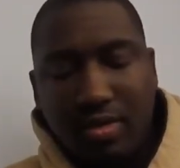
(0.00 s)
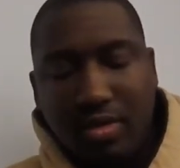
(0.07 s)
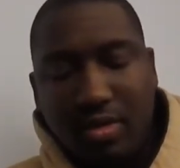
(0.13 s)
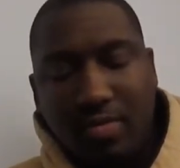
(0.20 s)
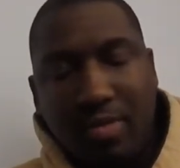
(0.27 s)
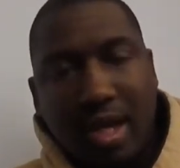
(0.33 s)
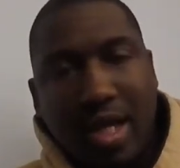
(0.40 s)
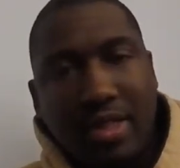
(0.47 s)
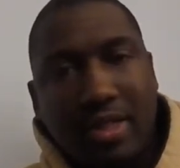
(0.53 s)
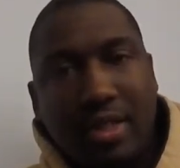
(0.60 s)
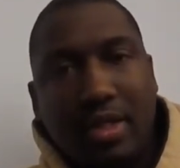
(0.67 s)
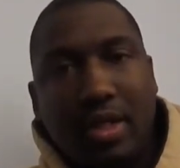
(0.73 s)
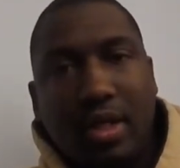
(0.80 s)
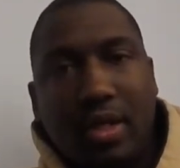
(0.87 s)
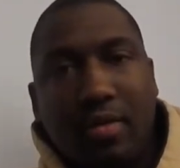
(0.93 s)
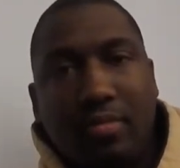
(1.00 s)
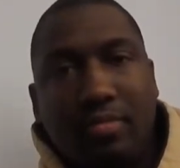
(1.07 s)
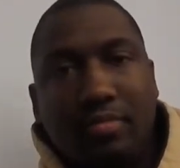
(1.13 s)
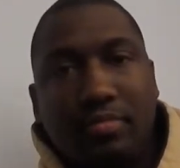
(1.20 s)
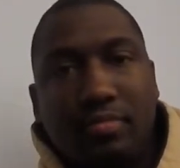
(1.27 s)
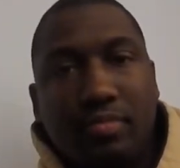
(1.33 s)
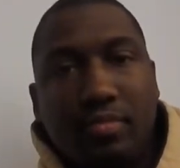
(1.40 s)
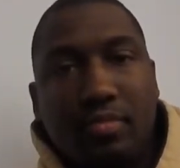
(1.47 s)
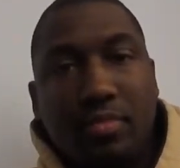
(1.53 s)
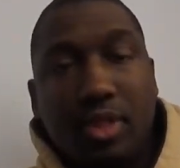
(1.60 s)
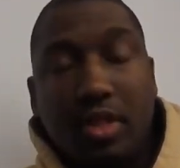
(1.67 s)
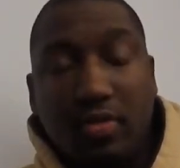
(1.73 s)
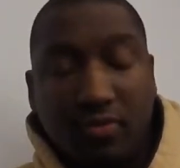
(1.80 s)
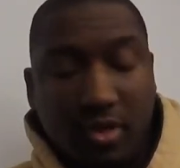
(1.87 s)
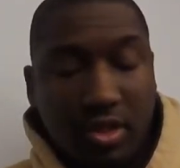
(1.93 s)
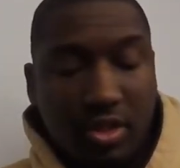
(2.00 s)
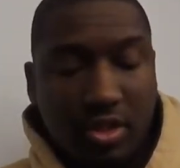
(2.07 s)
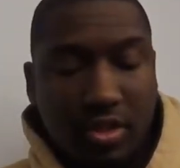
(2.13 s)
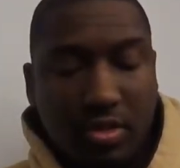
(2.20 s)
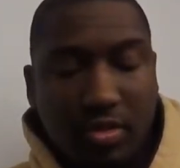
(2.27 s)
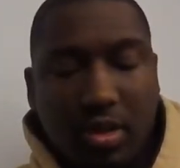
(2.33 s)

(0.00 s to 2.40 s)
You're matching needlefish.